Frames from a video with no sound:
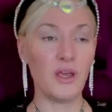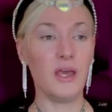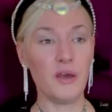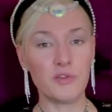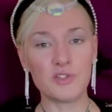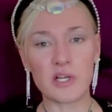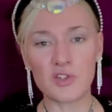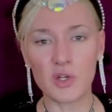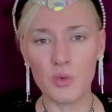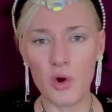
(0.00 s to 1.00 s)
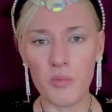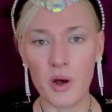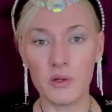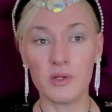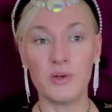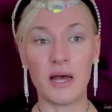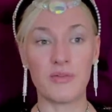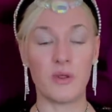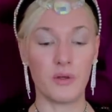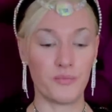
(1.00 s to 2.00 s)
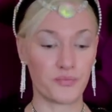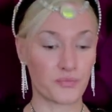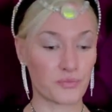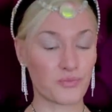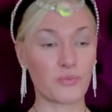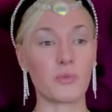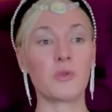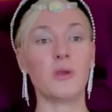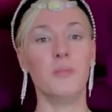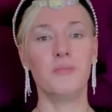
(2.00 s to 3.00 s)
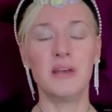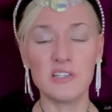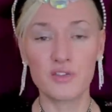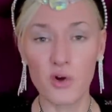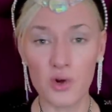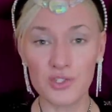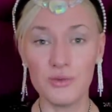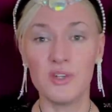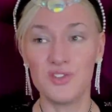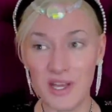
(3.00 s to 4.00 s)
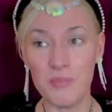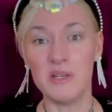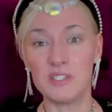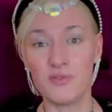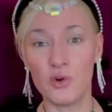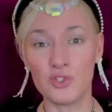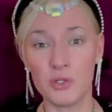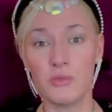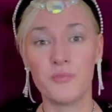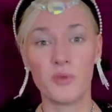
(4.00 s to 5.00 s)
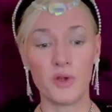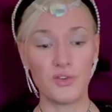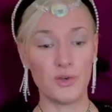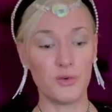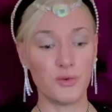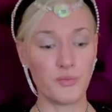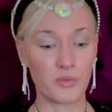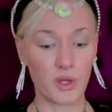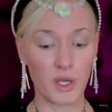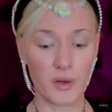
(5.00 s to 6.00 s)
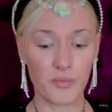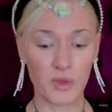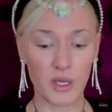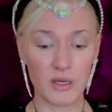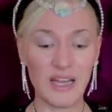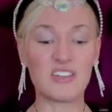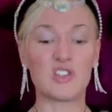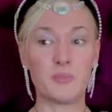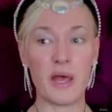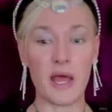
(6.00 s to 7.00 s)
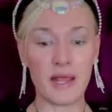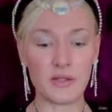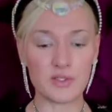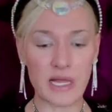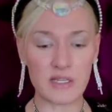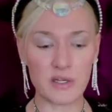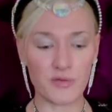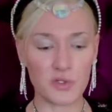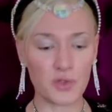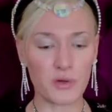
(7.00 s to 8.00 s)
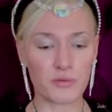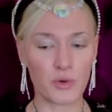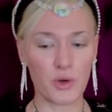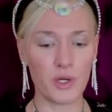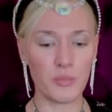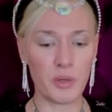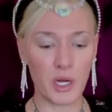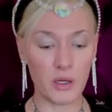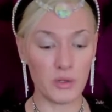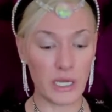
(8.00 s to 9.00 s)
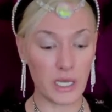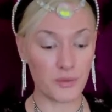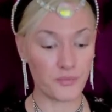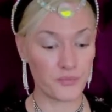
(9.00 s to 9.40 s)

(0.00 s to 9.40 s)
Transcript: Even Sasha Walpole, who had the misfortune, the deep misfortune, to experience that different sort of royal polling.